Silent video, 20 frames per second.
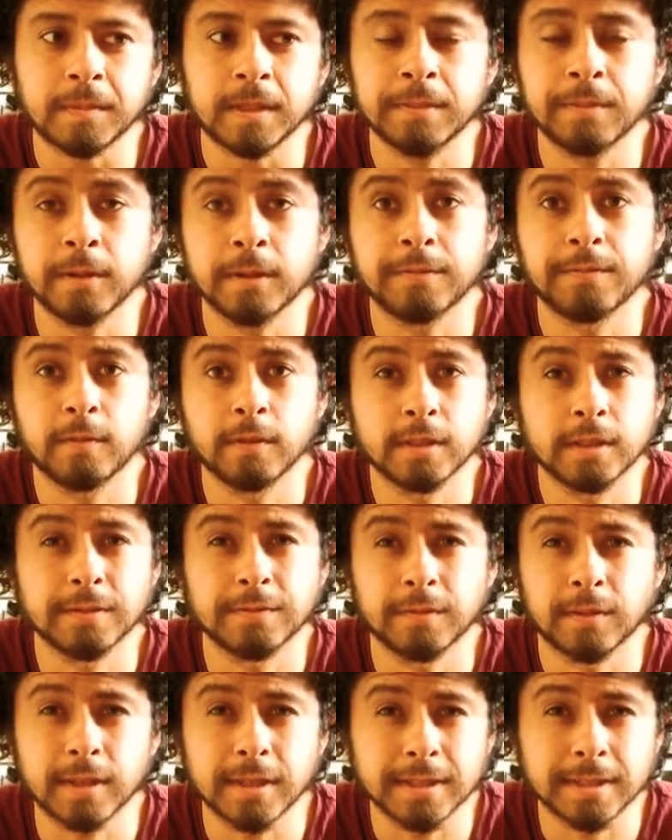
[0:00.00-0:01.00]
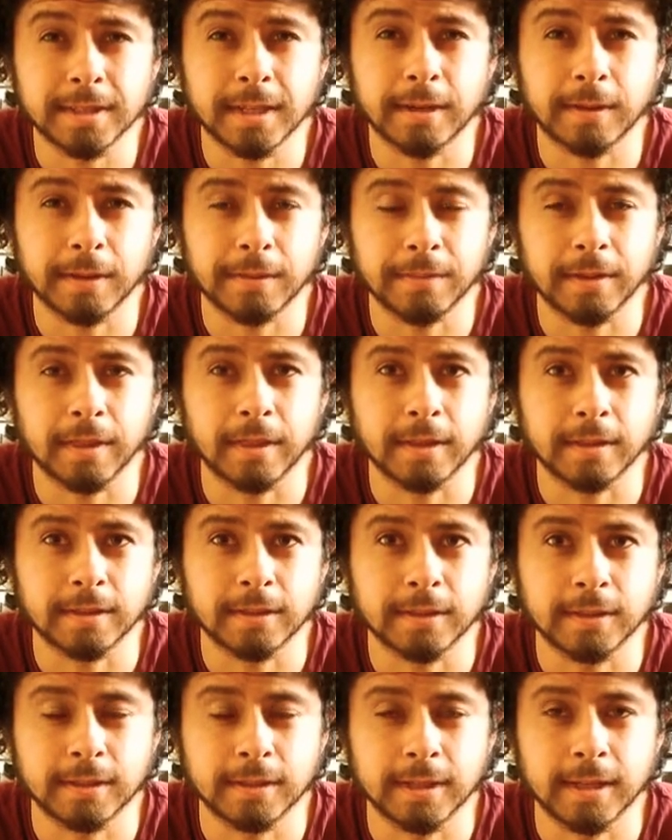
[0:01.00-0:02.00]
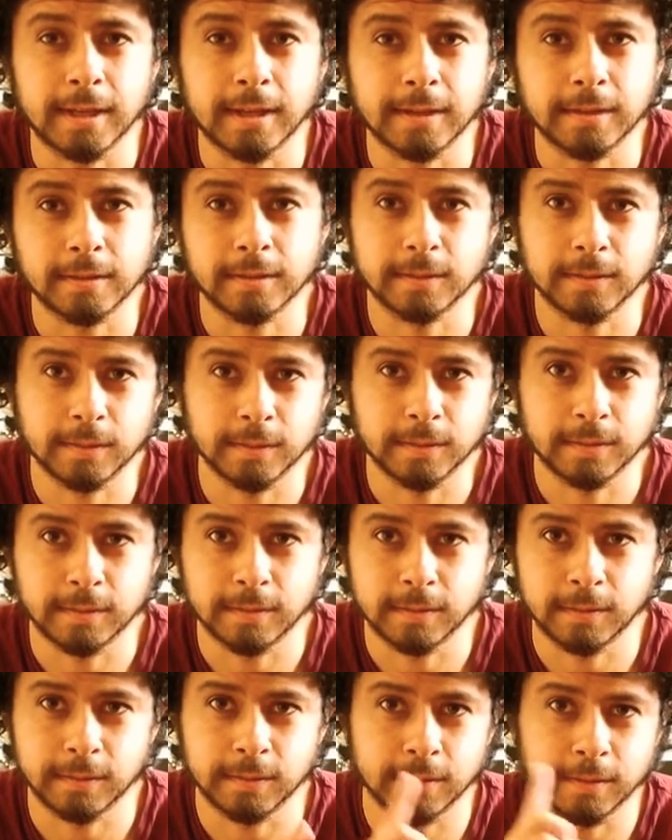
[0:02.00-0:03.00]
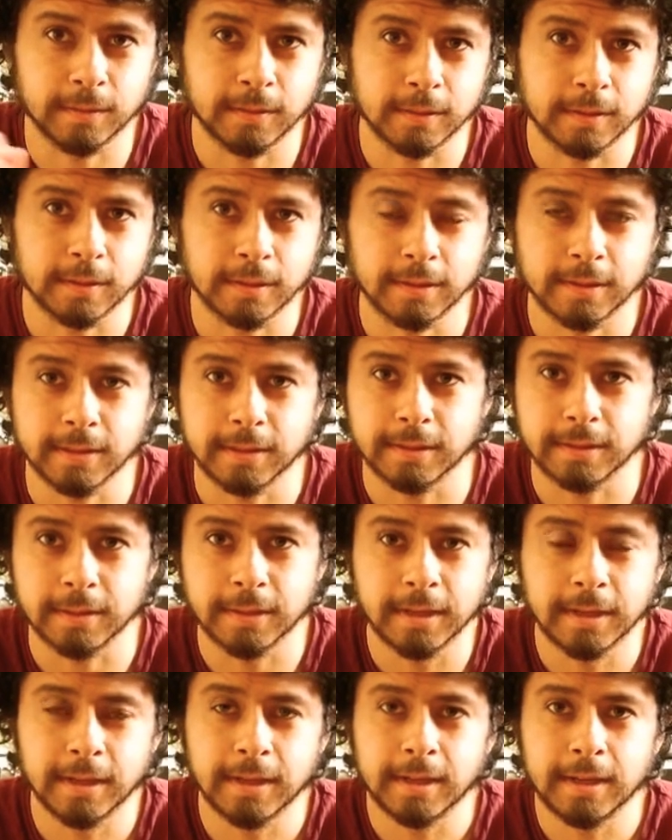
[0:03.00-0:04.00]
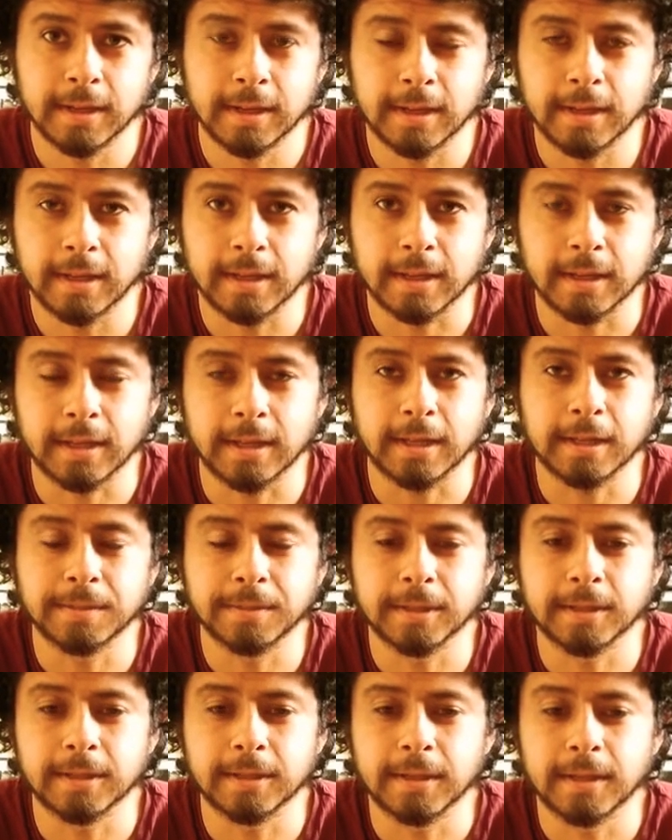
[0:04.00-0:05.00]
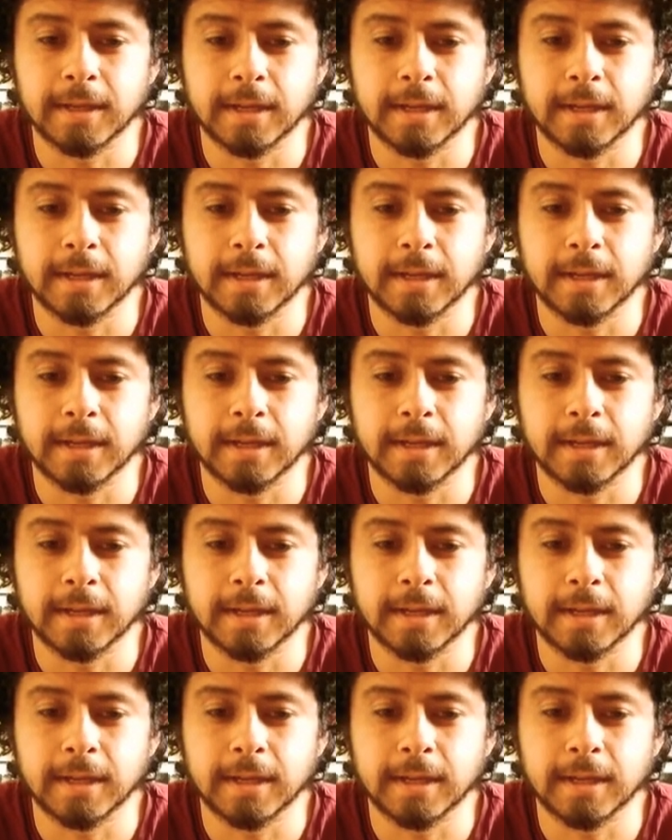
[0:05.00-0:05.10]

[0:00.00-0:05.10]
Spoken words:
But unfortunately for us, how everything turned out due to the current climate,